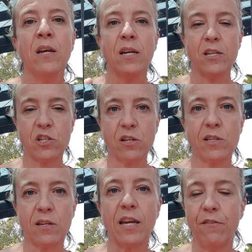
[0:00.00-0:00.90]
is
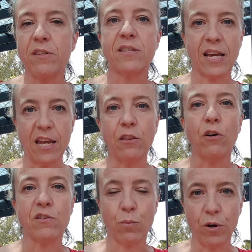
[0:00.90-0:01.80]
just even saying
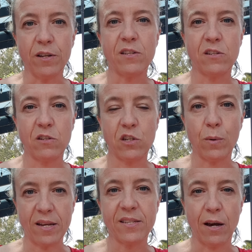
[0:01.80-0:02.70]
those words to
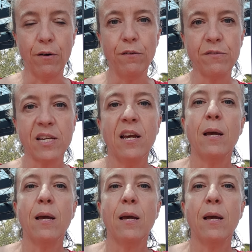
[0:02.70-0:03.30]
ourselves.